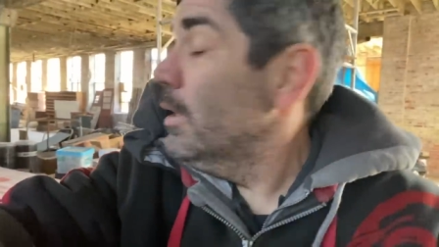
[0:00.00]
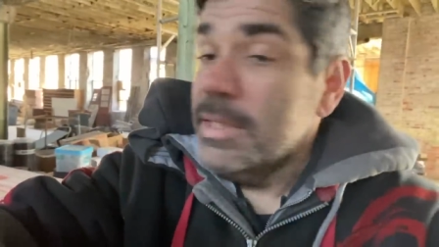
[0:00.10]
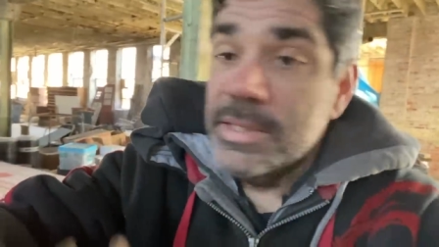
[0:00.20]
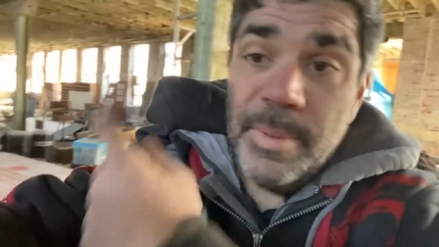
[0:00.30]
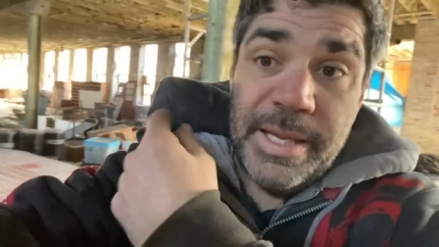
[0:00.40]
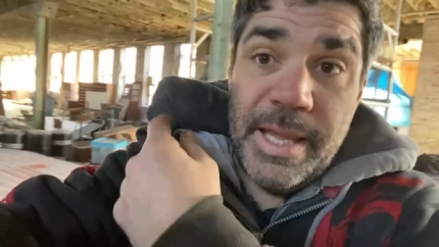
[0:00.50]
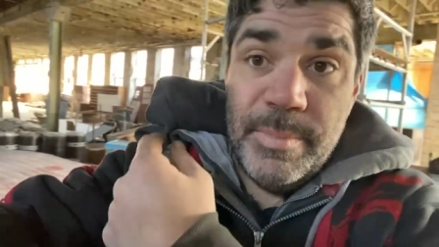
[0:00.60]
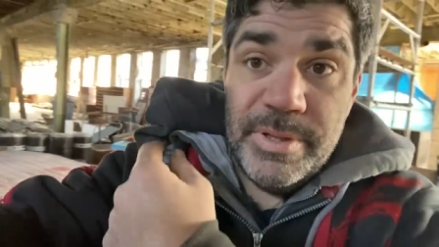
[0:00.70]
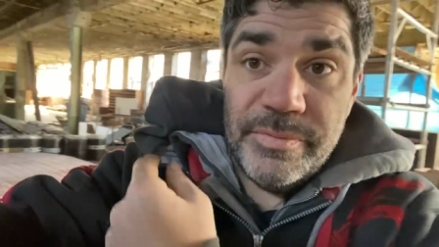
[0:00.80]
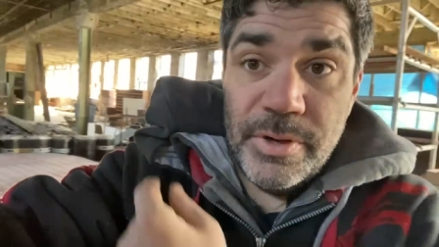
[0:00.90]
somebody came
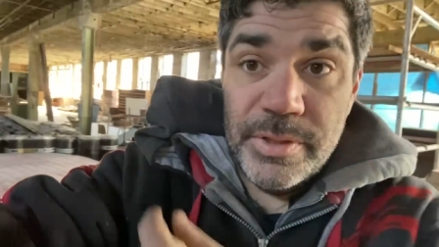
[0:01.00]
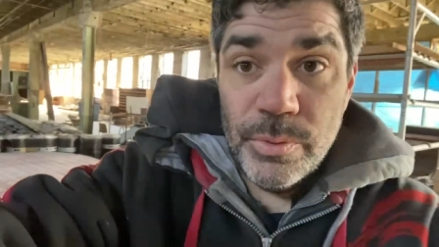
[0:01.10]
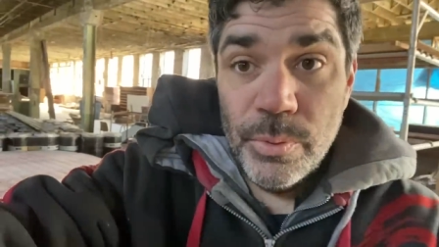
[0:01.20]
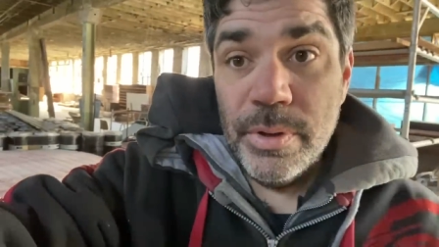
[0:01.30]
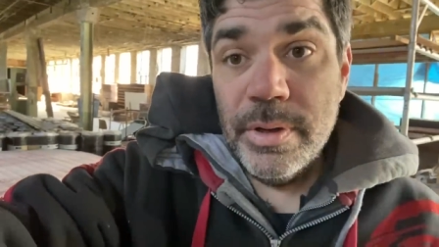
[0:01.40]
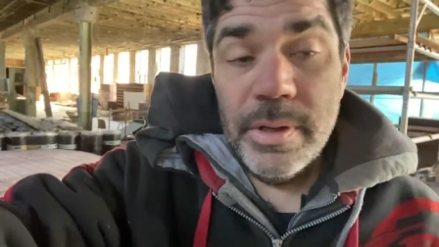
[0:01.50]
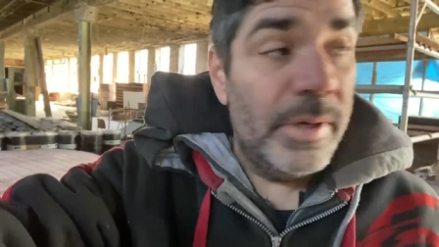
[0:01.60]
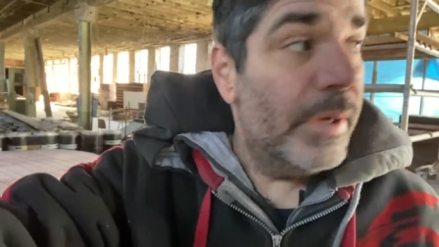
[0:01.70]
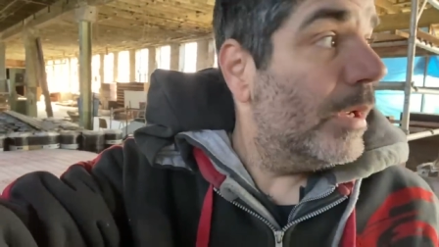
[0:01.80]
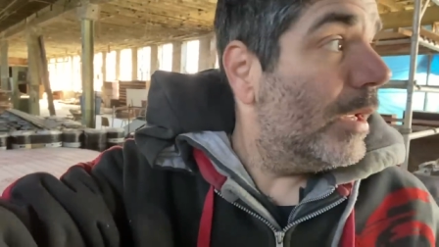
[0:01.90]
in the front door
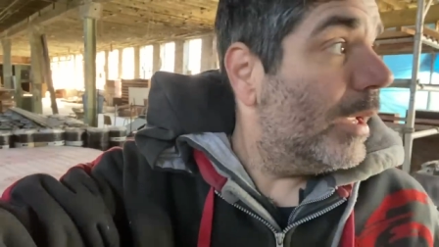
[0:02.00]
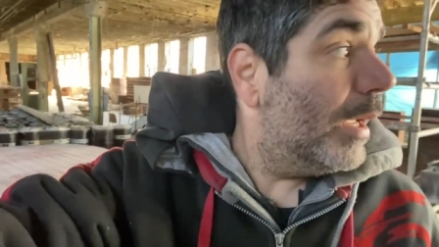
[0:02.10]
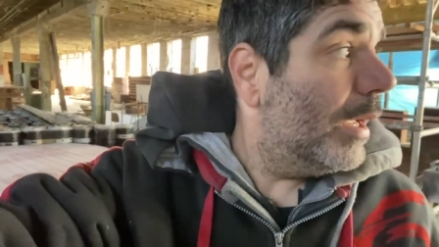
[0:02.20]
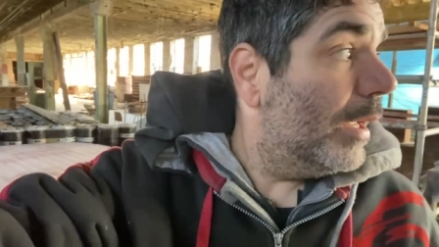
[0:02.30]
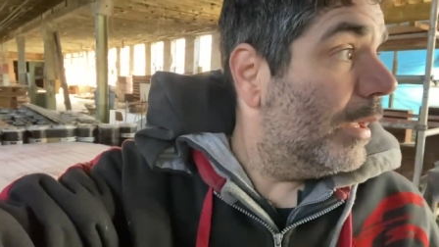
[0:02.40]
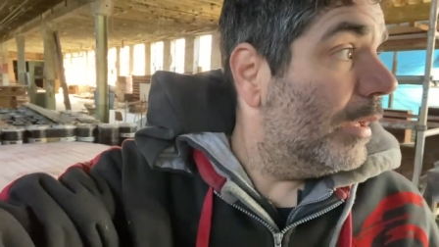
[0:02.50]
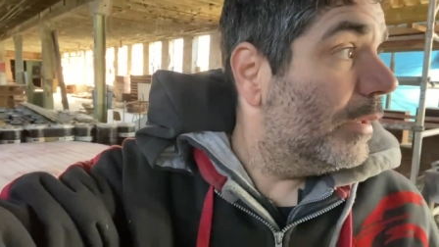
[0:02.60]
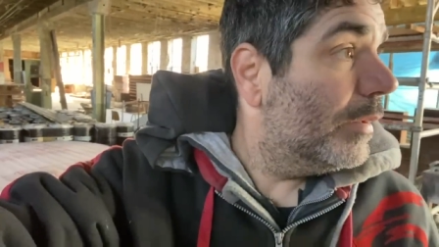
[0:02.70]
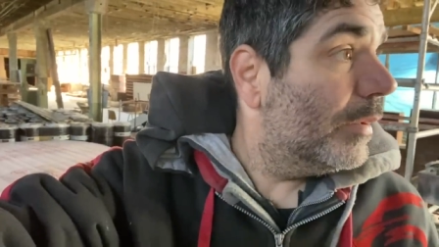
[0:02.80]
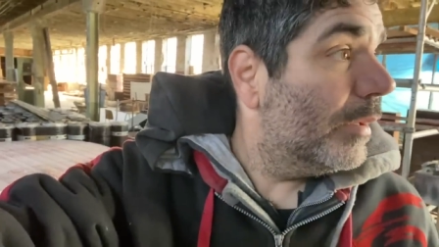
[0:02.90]
and